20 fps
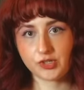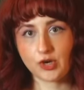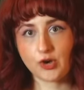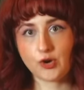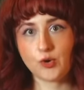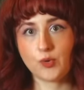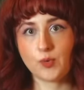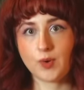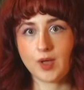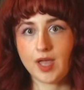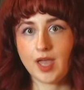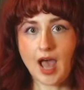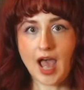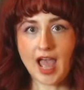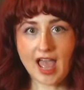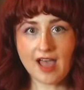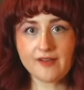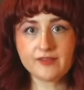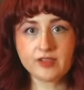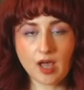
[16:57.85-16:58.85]
So,
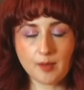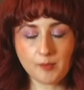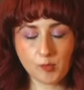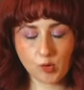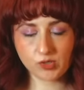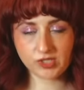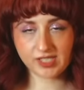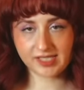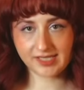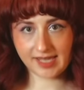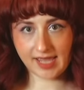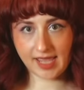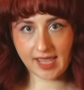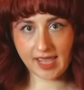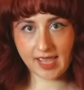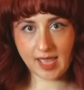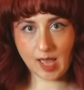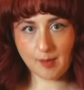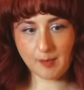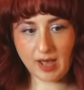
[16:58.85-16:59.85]
I have a lot more to
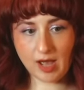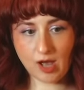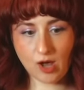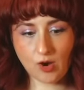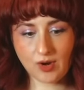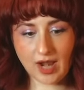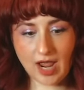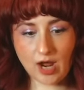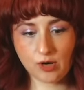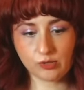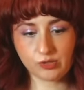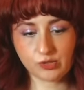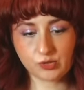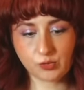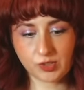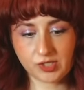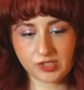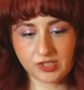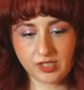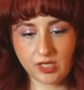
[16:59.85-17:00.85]
say about how to
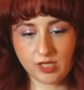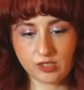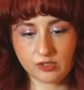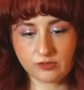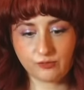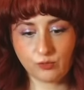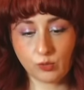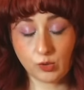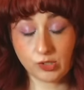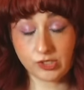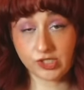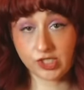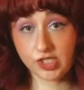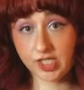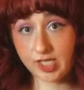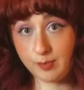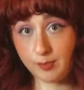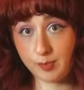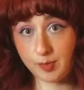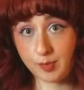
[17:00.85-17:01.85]
source things for
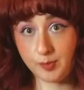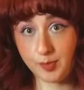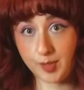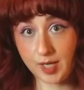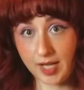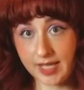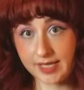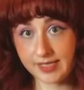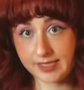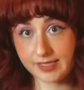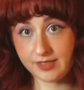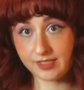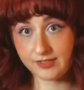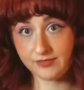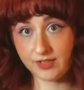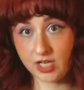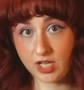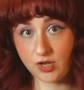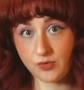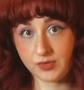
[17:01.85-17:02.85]
cheap, but this
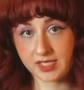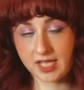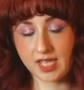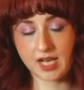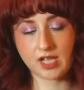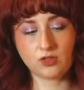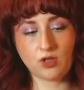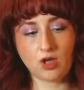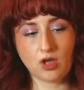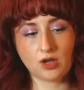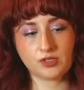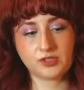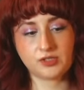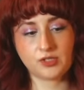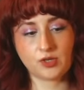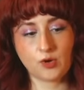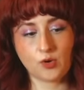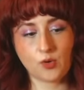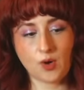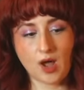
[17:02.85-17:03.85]
video is getting long,
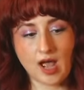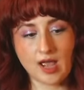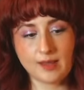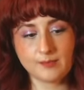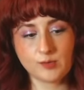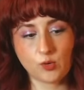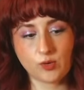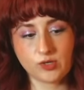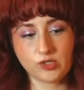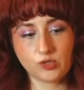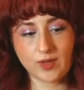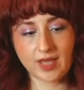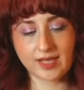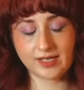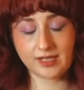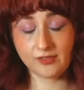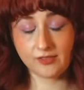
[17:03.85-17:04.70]
so I'm going to end